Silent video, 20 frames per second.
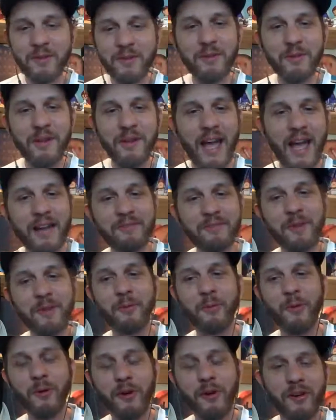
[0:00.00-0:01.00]

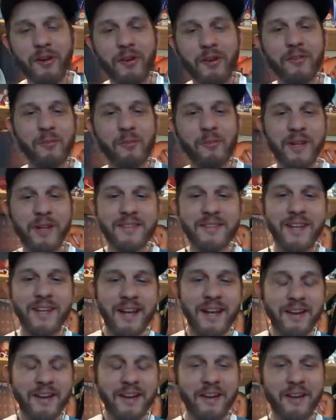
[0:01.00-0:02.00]
Afterwards, we
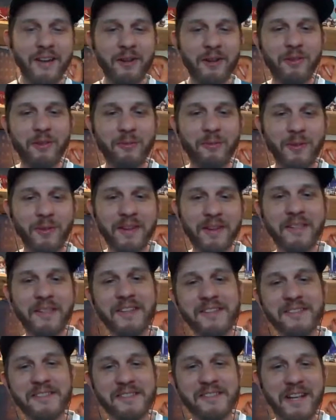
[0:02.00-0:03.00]
decided to go to one of
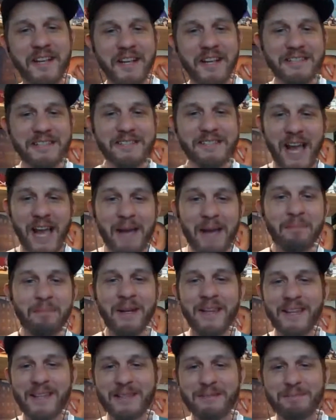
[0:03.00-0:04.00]
these
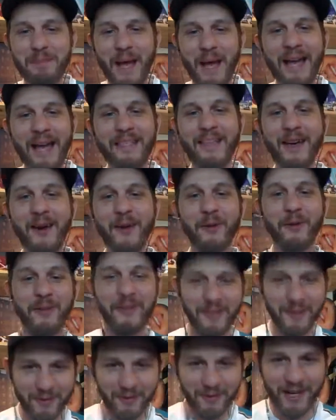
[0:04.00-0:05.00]
Japanese
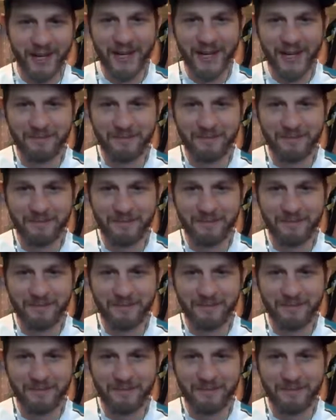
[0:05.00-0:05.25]
bathhouses, right?